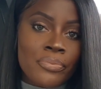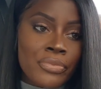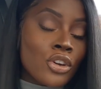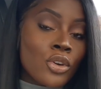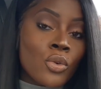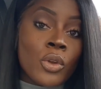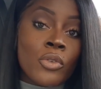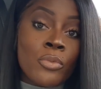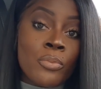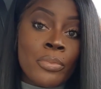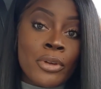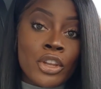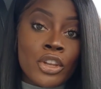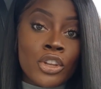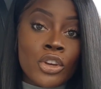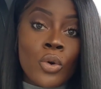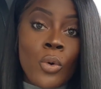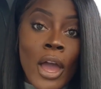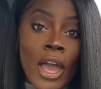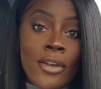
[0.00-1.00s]
look, we've been
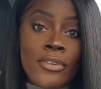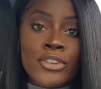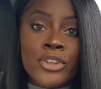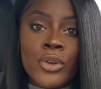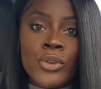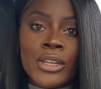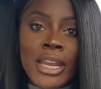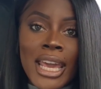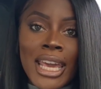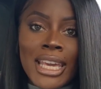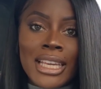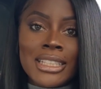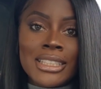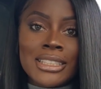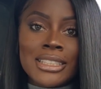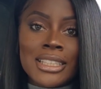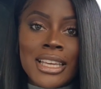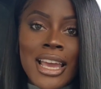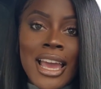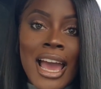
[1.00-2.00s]
on quite a few
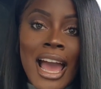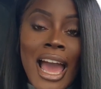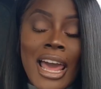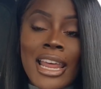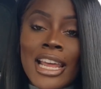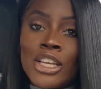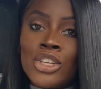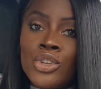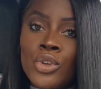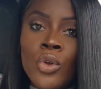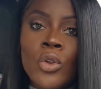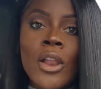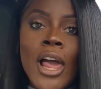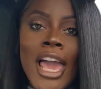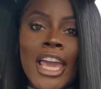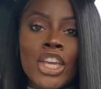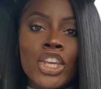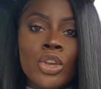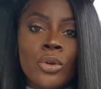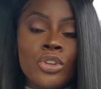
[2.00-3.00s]
dates and I do
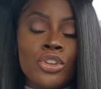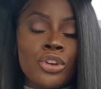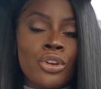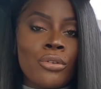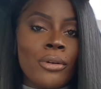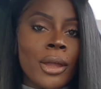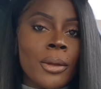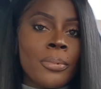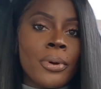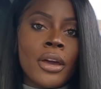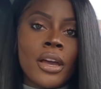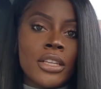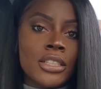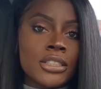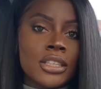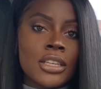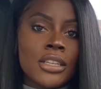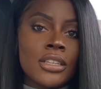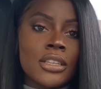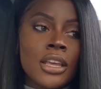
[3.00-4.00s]
like you and you're a great
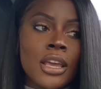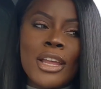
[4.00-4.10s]
person.